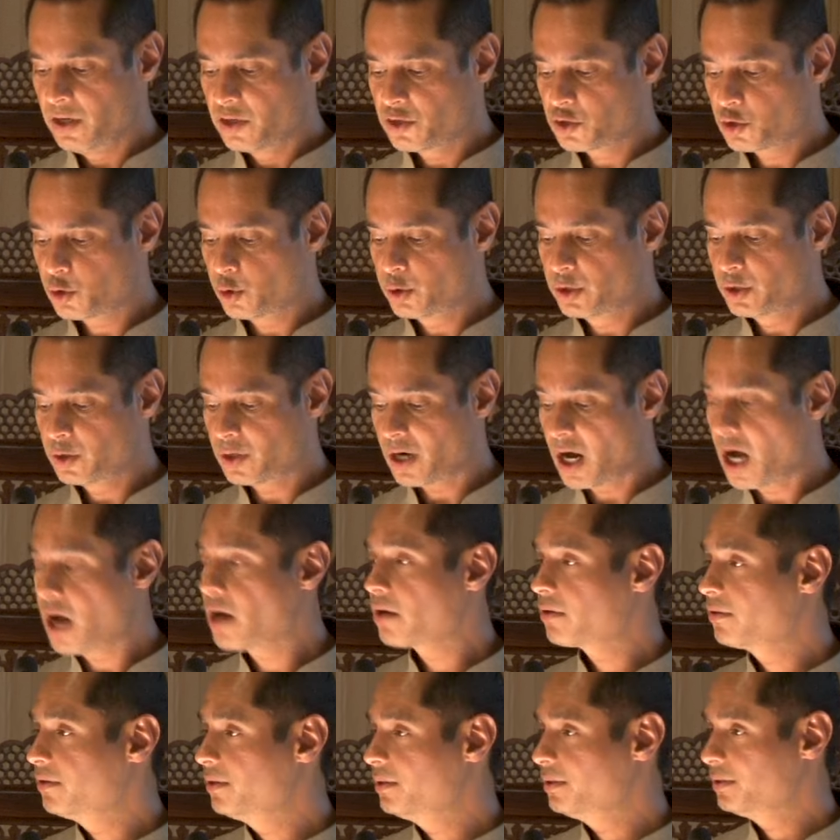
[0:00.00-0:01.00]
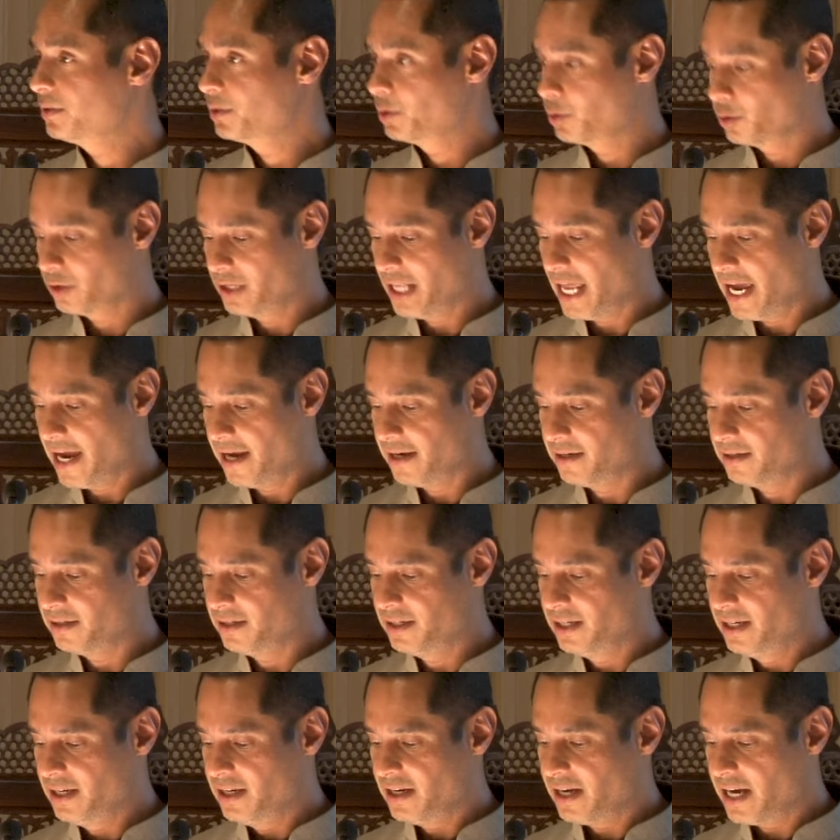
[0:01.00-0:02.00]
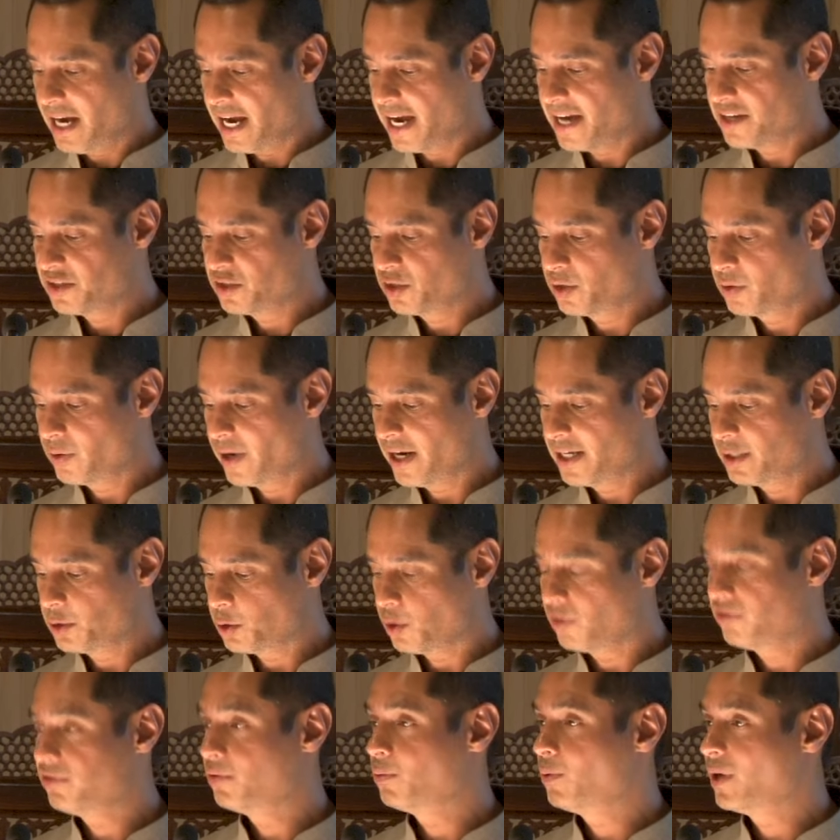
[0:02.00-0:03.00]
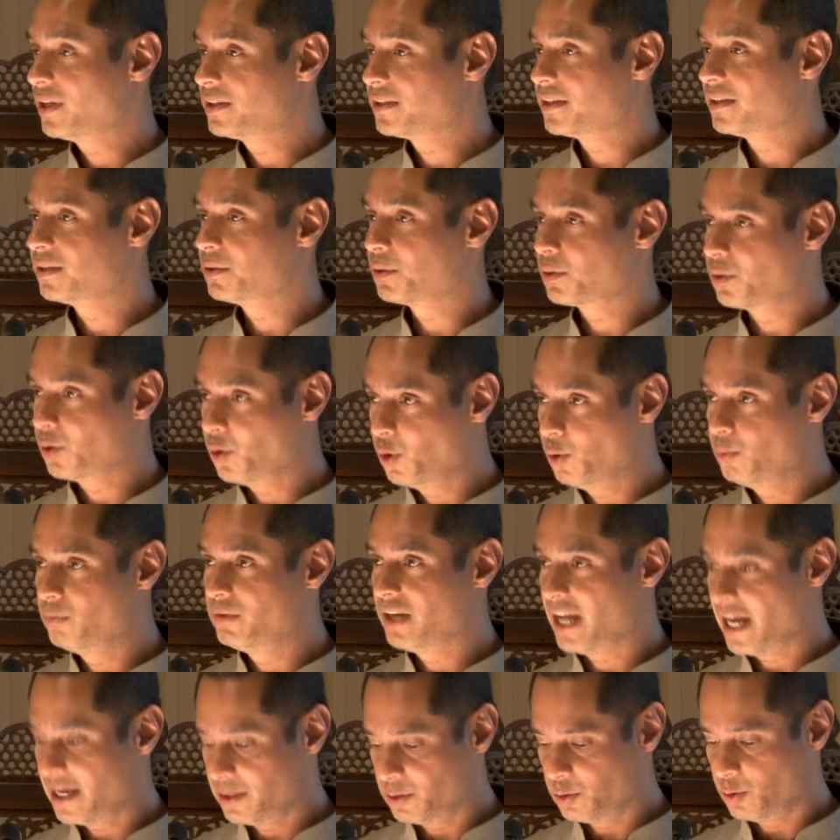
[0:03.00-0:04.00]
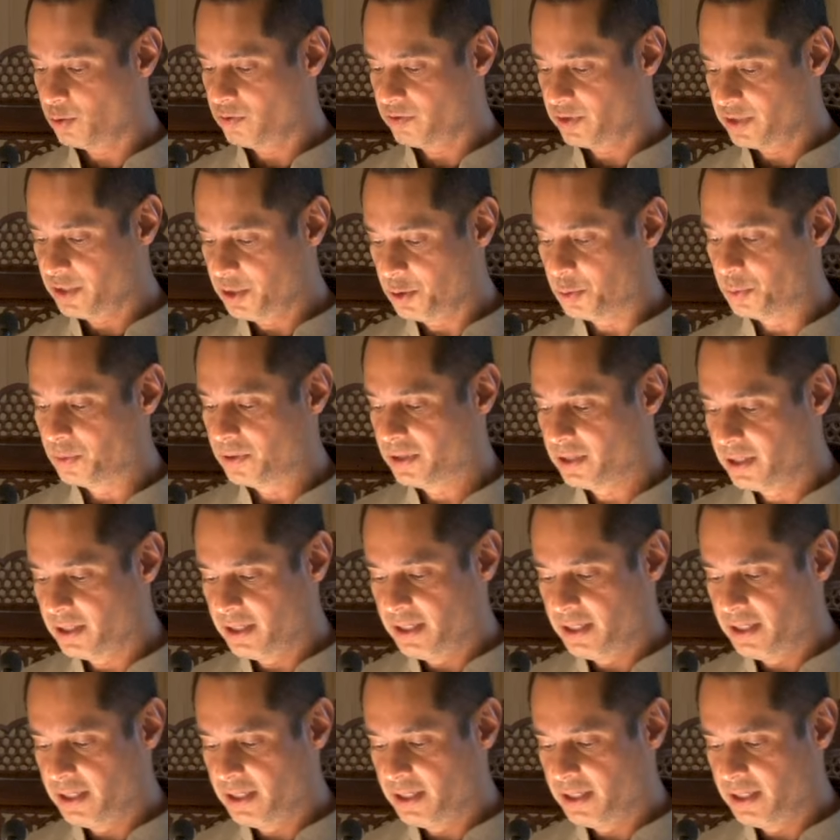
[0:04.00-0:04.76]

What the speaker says: so your ard, your land, has the right of watan, or homeland, over you.